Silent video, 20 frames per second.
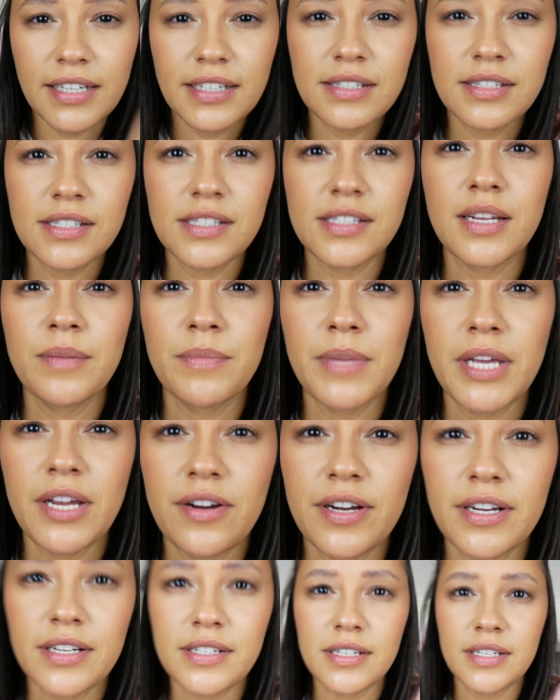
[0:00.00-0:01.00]
in some
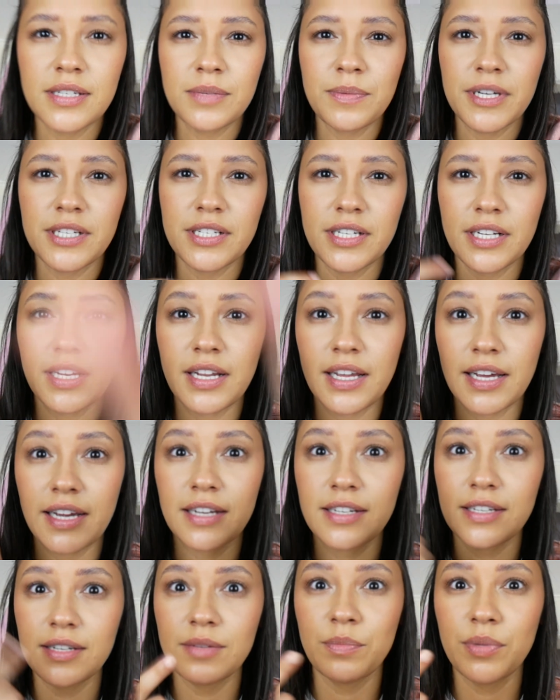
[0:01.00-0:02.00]
areas, especially like
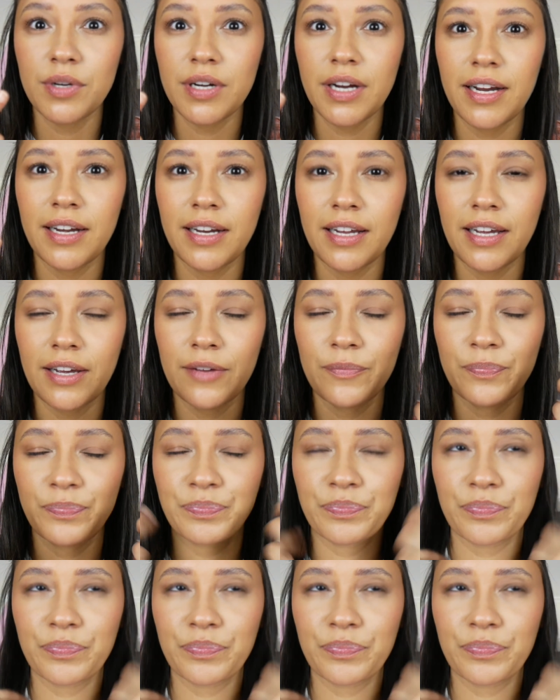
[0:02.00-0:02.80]
I didn't put any